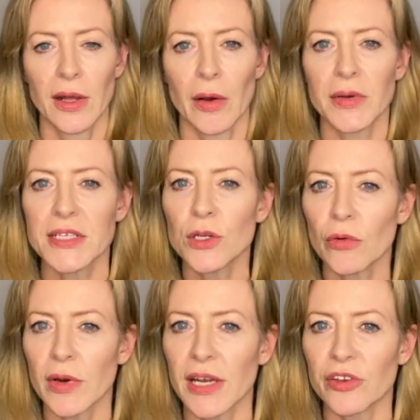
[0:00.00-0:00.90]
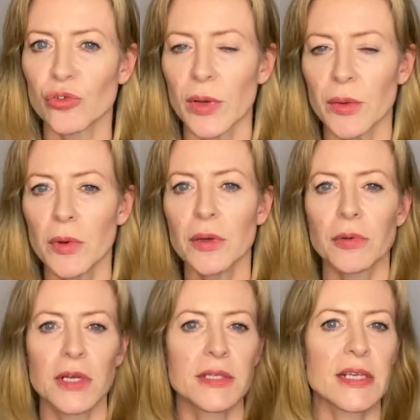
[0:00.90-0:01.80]
I mean, it's not really a tweakment
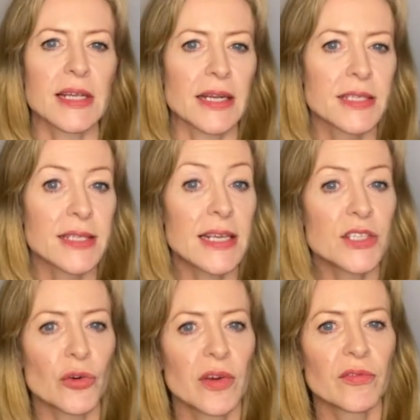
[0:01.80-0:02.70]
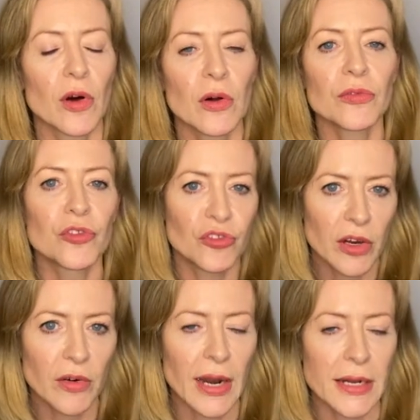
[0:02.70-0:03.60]
because there's anaesthesia involved,
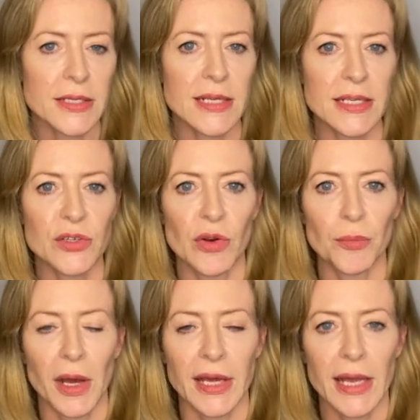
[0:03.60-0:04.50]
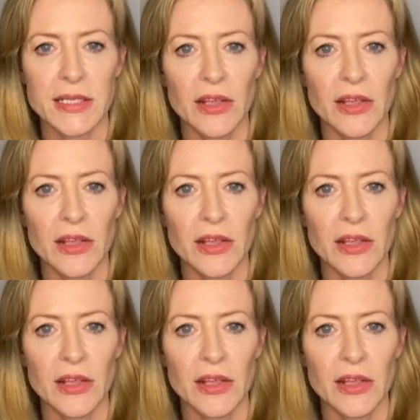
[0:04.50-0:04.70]
general anaesthesia in my case.